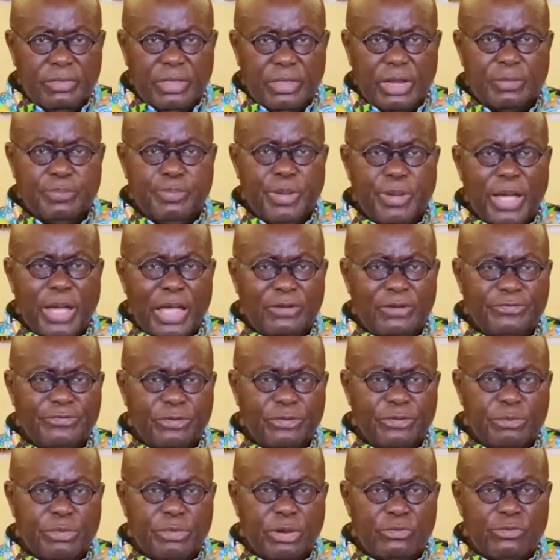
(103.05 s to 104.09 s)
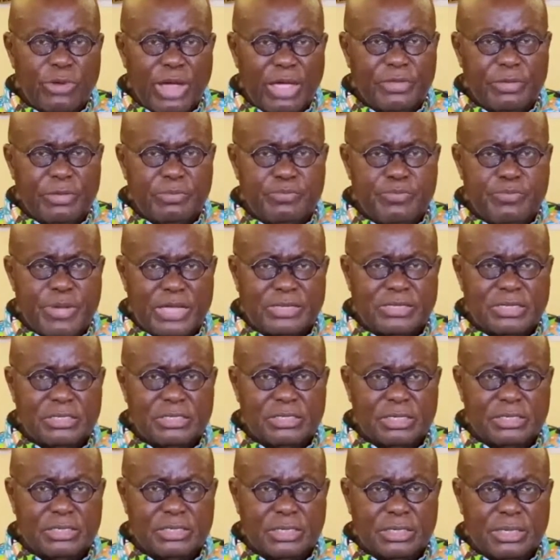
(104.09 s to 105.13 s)
that apart from arriving
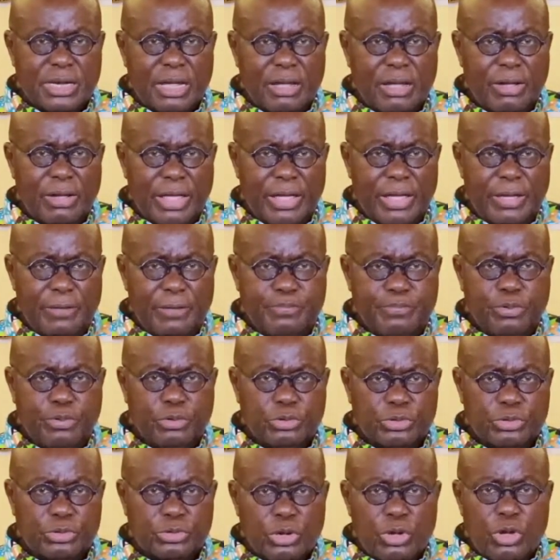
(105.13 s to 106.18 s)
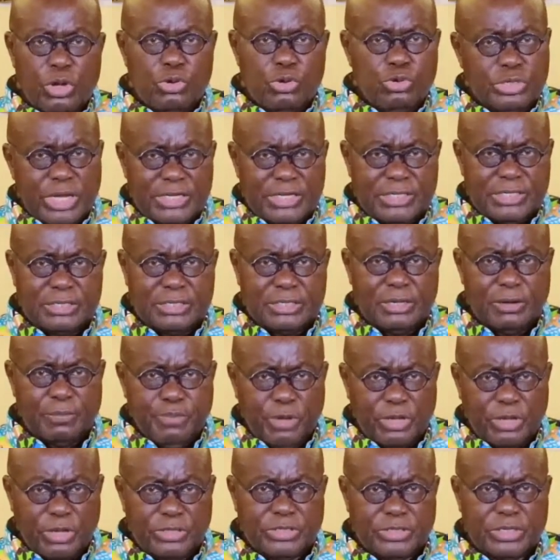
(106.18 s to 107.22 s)
passengers at our airport who tested
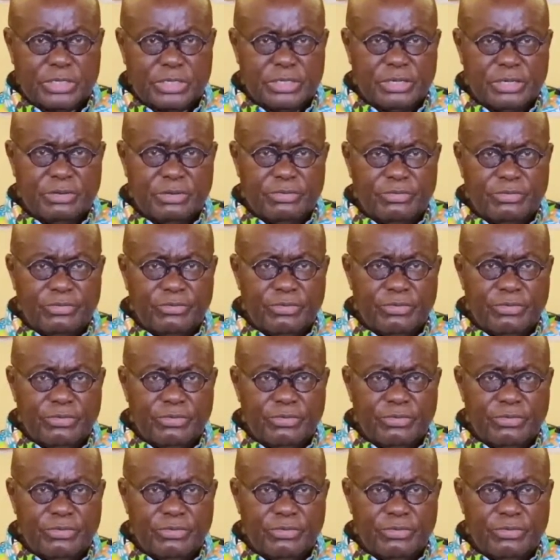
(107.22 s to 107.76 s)
positive,